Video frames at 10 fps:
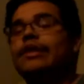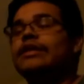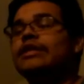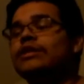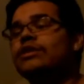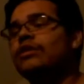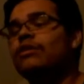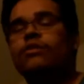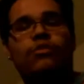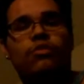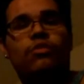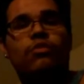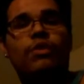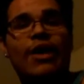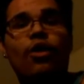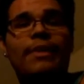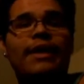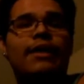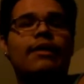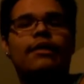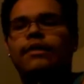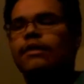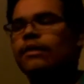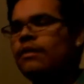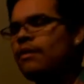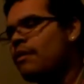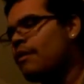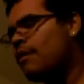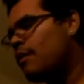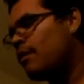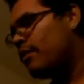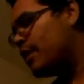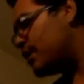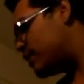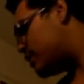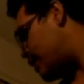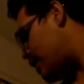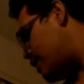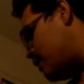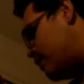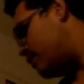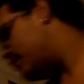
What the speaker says: This is what helped me. This and